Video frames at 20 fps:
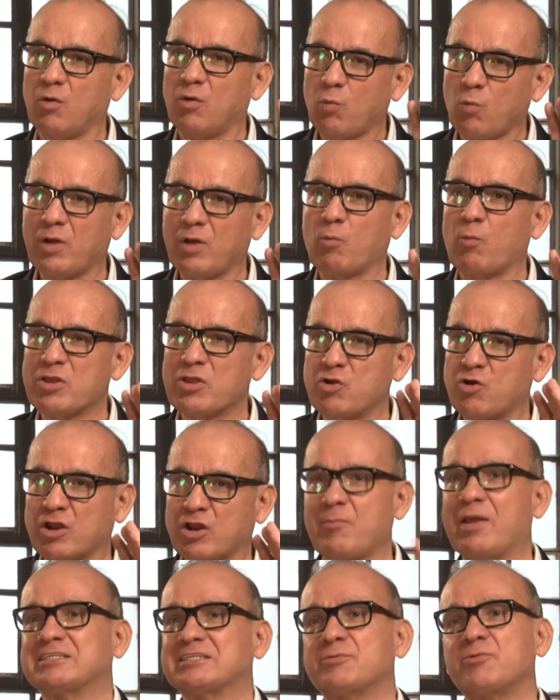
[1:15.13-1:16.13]
When you've got to
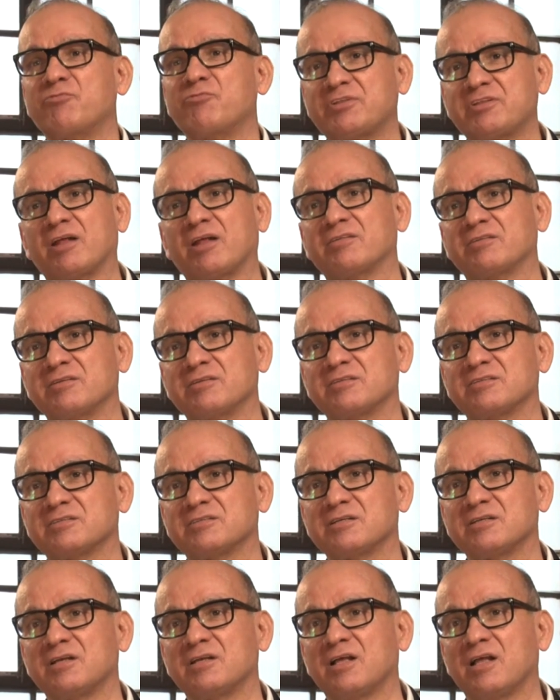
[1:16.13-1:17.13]
make somebody redundant,
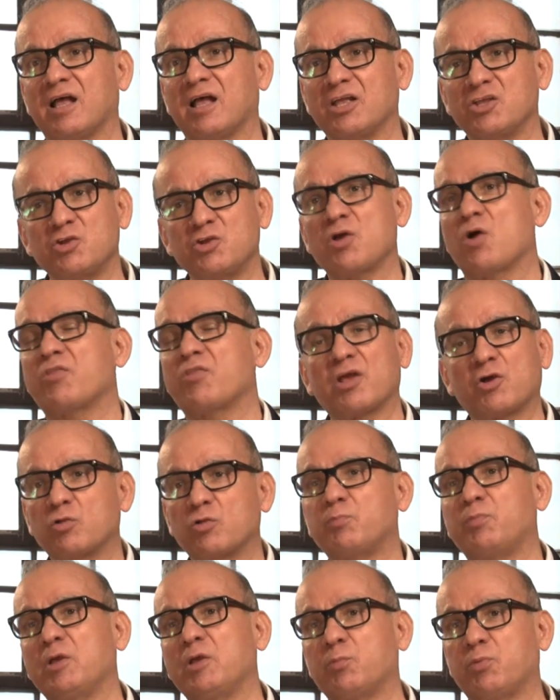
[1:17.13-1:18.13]
and you know they're
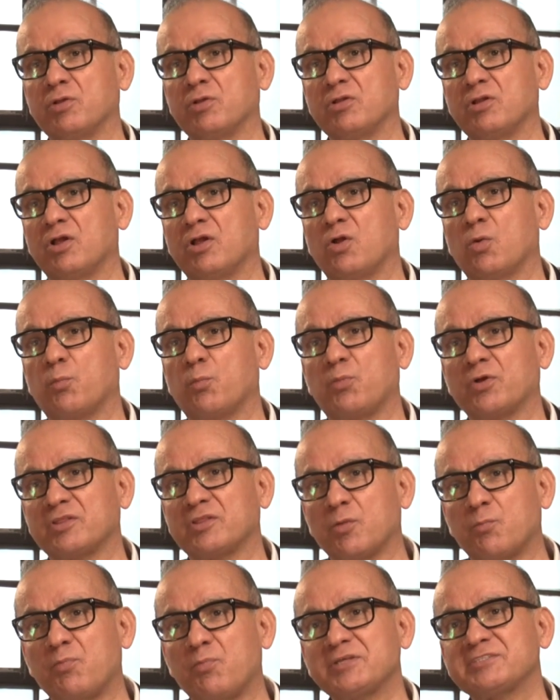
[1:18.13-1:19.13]
good people, but
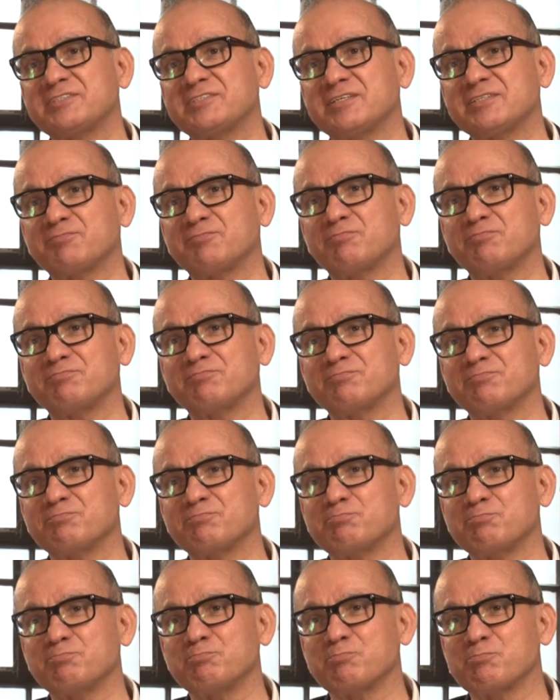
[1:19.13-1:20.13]
the business
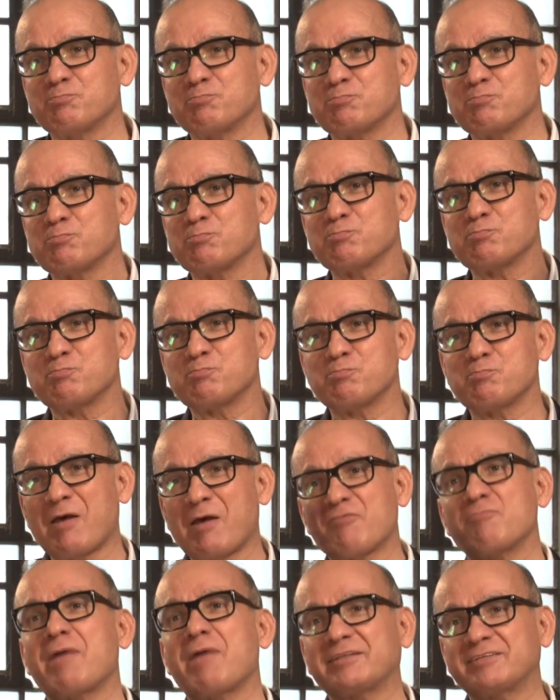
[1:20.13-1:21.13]

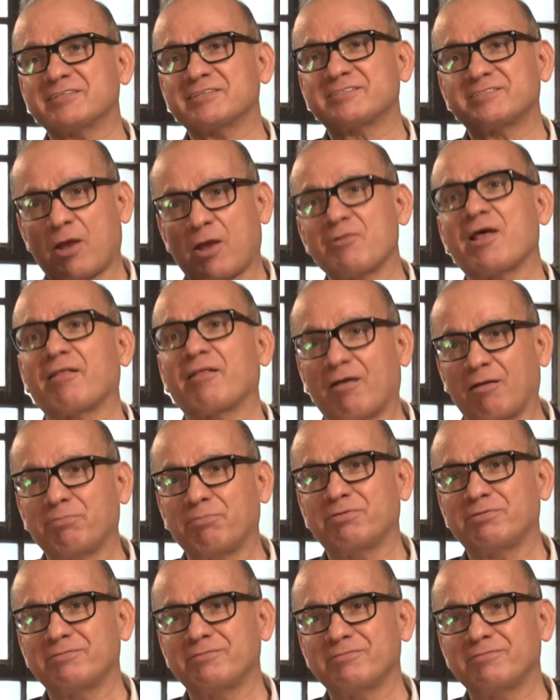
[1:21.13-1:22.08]
mathematics don't add up.